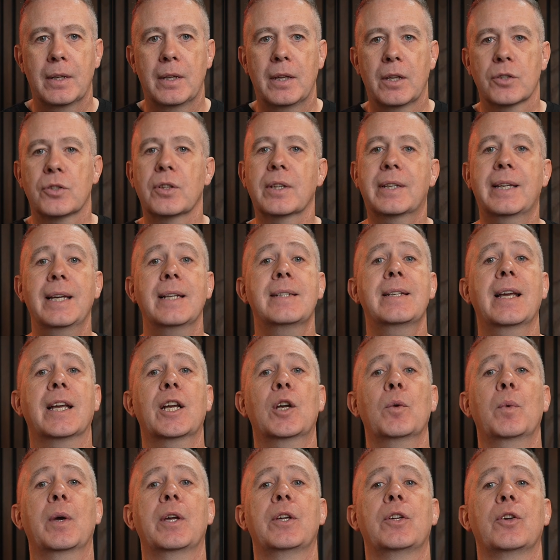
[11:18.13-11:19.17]
So the key
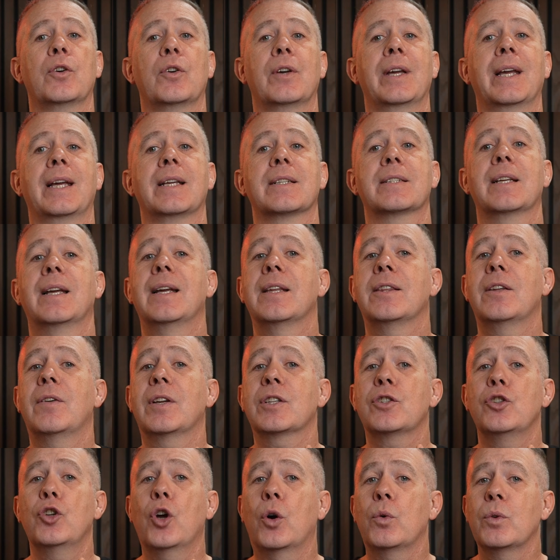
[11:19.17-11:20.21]
takeaway here is there
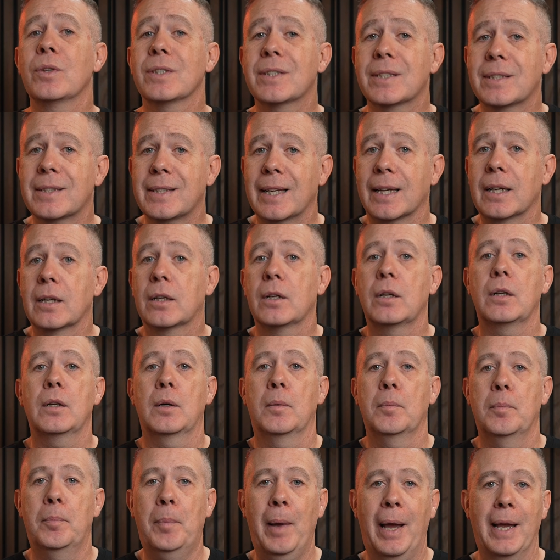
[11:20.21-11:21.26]
is no single
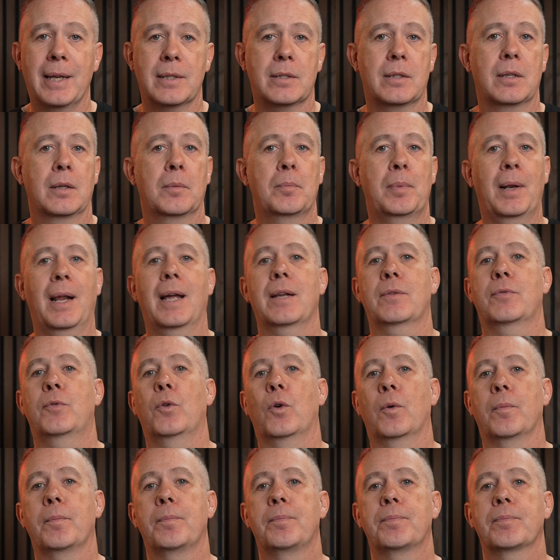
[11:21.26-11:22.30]
best
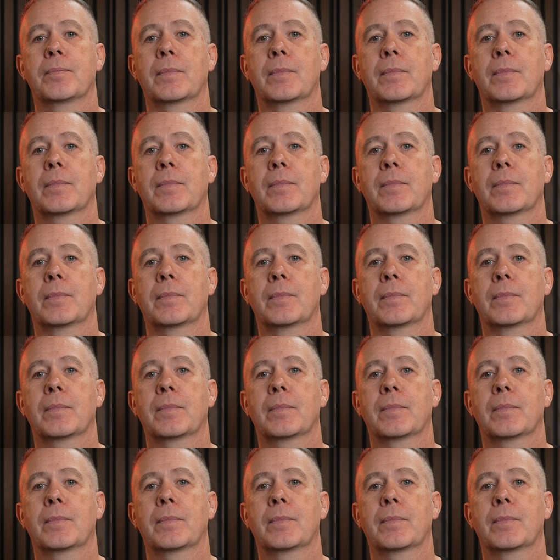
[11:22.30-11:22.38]
platform.